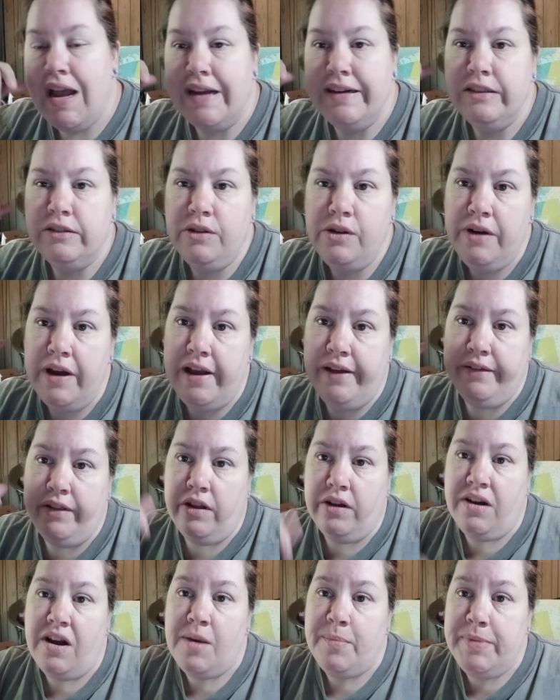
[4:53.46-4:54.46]
I don't know how
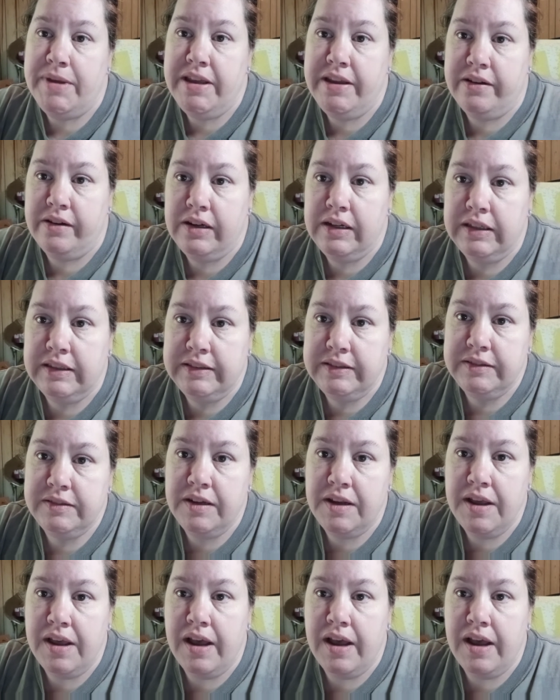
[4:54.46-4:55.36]
long I'll be gone.